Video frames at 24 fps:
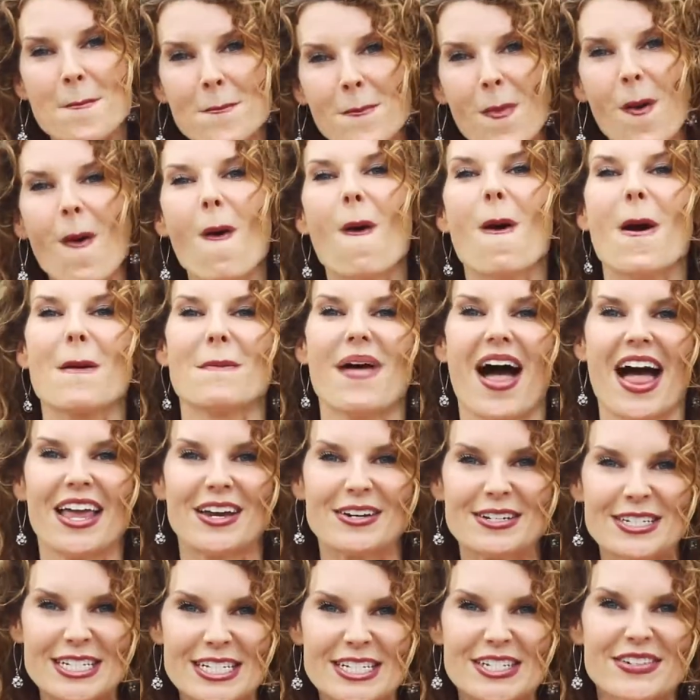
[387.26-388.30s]
more about your
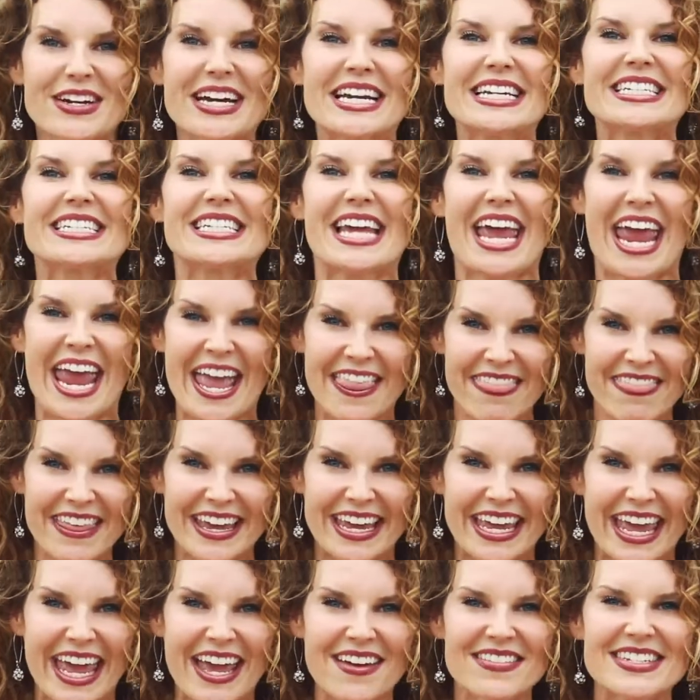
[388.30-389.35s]
strengths in the
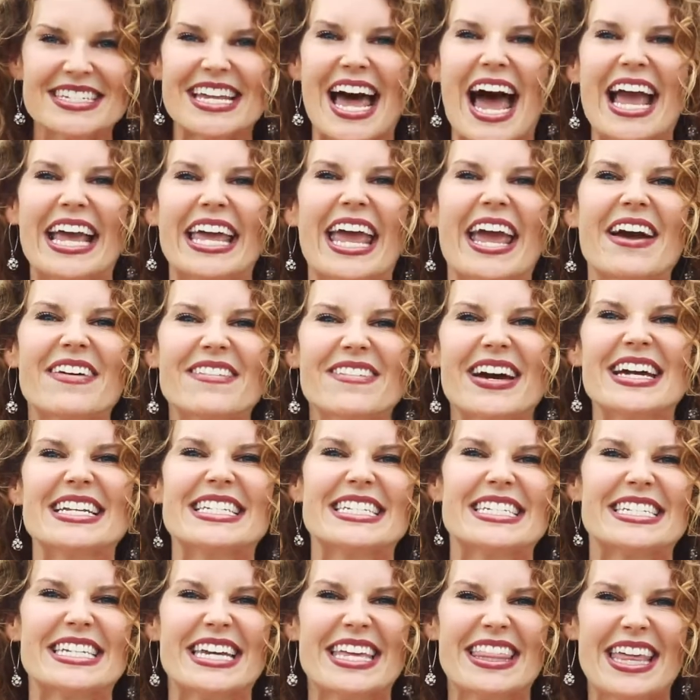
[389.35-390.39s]
gifts. I can't wait to
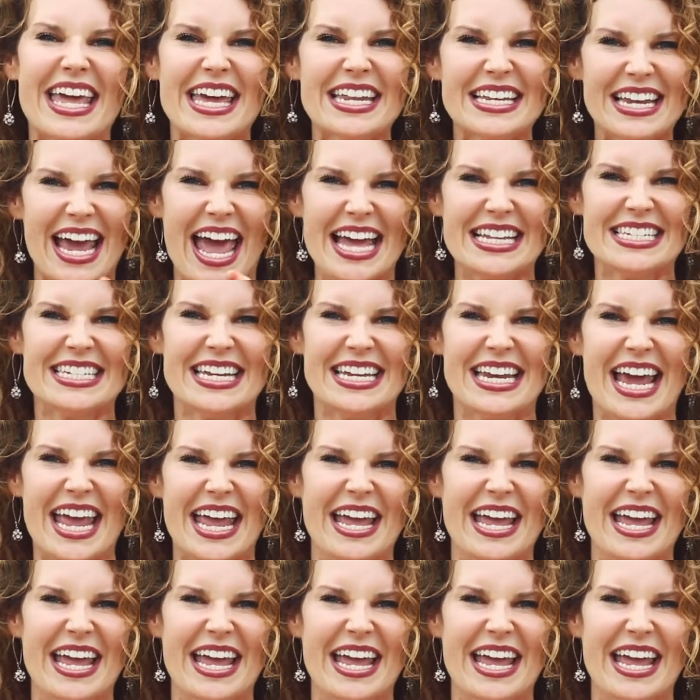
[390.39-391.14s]
see you then at ten a